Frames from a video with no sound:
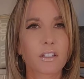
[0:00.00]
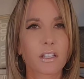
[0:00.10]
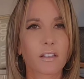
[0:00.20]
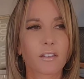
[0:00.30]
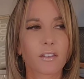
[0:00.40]

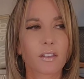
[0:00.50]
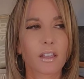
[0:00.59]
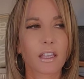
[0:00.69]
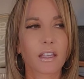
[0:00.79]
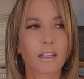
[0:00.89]
it.
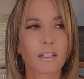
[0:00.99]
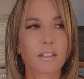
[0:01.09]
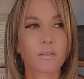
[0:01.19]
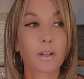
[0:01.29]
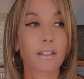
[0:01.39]
And
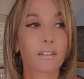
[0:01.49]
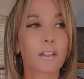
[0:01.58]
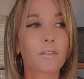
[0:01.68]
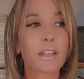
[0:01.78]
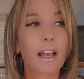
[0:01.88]
when I
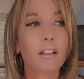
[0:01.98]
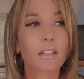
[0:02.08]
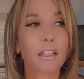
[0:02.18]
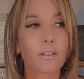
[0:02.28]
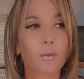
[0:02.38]
say
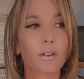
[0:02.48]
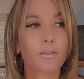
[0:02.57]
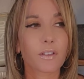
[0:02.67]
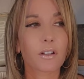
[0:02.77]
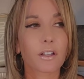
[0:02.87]
reality of what
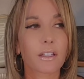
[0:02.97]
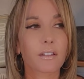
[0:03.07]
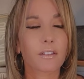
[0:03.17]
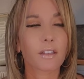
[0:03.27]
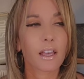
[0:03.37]
fear
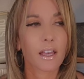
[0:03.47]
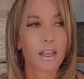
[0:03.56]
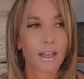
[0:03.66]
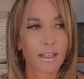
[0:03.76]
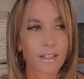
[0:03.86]
is,
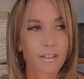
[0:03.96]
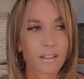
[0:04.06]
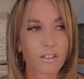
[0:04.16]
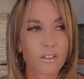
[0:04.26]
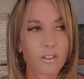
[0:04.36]
I guess I
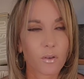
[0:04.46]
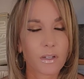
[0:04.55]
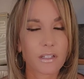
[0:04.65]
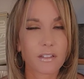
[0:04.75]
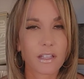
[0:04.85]
could just go
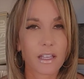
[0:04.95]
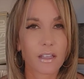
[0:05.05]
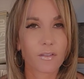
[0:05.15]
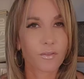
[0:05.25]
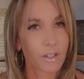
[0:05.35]
into
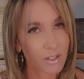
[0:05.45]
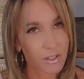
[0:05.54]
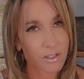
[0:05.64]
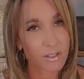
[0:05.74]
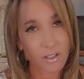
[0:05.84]
saying
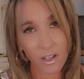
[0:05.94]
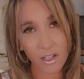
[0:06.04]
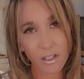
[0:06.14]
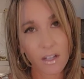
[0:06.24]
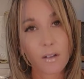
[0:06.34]
fear does
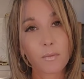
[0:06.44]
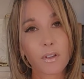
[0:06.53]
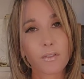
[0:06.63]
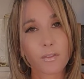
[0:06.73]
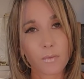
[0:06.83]
not
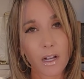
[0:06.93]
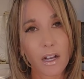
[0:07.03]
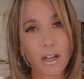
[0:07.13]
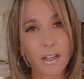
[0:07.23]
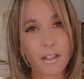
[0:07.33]
come from
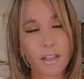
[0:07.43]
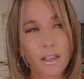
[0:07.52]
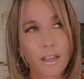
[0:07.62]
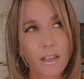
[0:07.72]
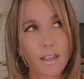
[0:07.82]
God.
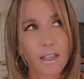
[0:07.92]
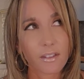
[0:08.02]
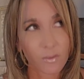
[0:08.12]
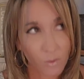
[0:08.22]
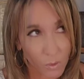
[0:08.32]

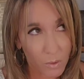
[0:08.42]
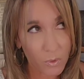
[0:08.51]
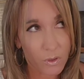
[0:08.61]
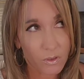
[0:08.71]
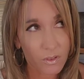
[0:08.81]
It's
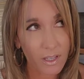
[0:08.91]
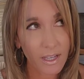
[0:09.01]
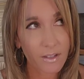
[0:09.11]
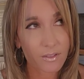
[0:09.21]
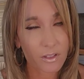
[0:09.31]
normal to
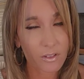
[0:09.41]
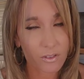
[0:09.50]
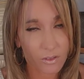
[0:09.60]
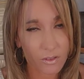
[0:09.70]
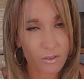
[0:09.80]
have
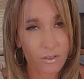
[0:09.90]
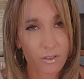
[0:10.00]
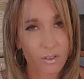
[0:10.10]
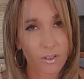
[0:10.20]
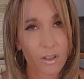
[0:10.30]

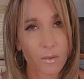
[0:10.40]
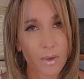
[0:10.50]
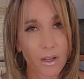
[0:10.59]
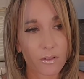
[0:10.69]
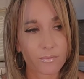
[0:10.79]
concerns
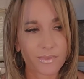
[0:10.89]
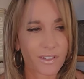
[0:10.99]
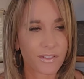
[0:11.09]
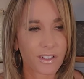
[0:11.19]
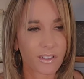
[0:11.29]
about
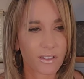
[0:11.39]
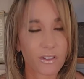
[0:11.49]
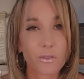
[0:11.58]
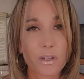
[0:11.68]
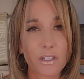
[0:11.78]
different
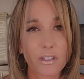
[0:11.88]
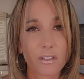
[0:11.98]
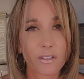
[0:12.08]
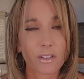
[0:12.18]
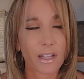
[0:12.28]

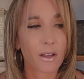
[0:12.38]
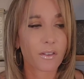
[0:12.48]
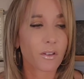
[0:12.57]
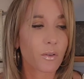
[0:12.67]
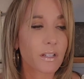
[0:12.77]
situations and how
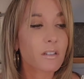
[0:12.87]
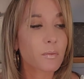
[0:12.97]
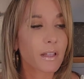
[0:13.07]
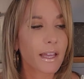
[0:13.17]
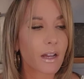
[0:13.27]
they're going to
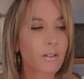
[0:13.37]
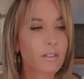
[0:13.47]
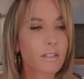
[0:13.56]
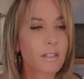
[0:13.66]
play out.